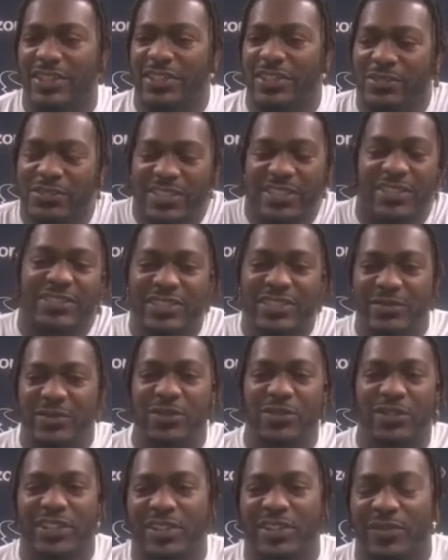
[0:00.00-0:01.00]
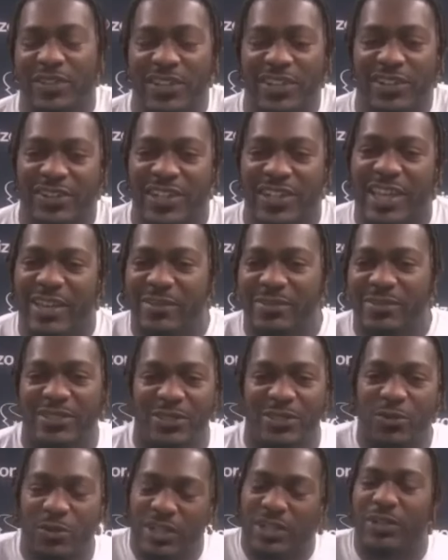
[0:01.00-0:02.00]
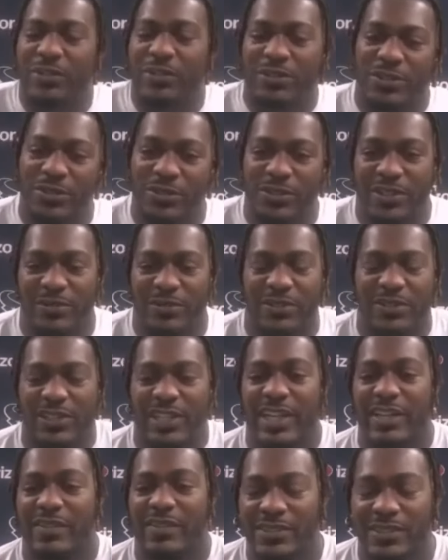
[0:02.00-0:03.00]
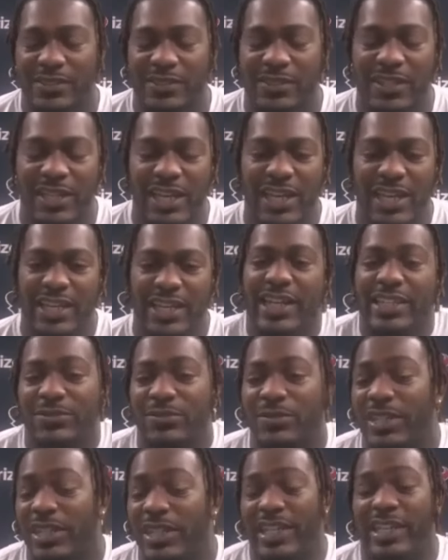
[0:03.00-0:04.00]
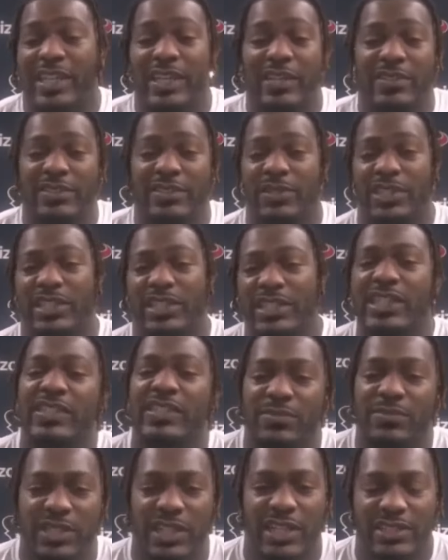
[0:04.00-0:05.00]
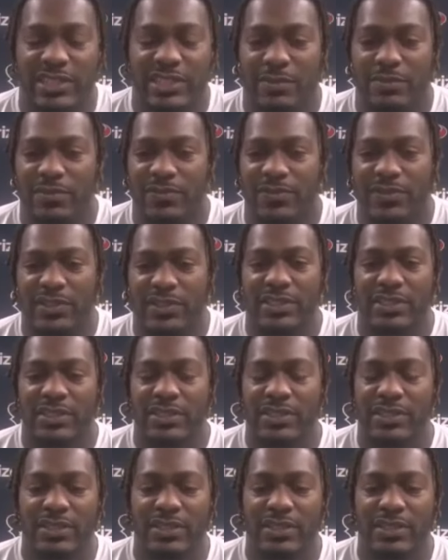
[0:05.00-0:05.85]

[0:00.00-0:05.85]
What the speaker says: you see yourself doing it in a video game, so you want to go do it in real life. So that's what it gives me. It gives me that type of feeling.